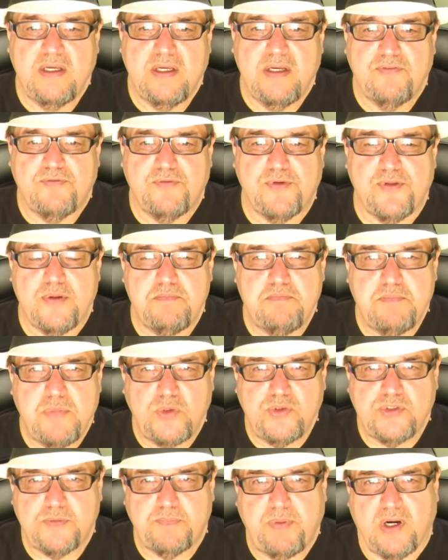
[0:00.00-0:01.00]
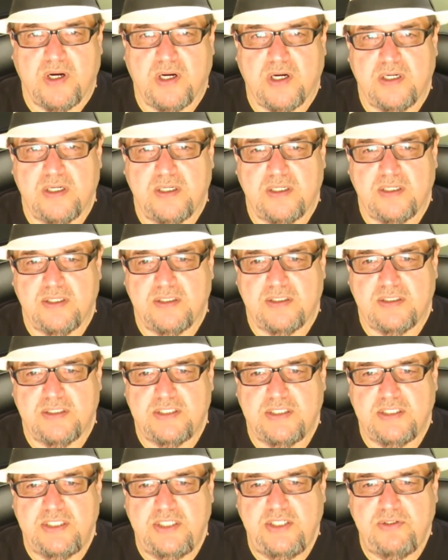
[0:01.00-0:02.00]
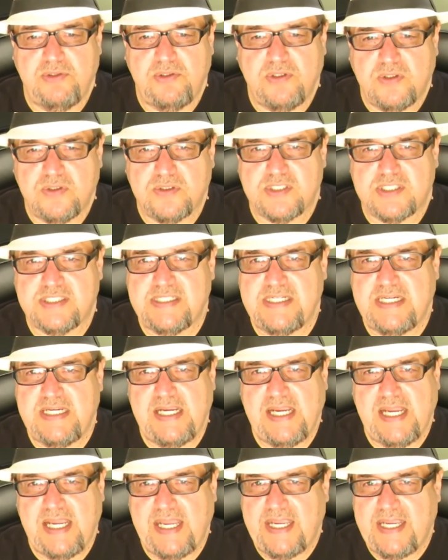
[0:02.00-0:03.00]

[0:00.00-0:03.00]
for the most part, you don't see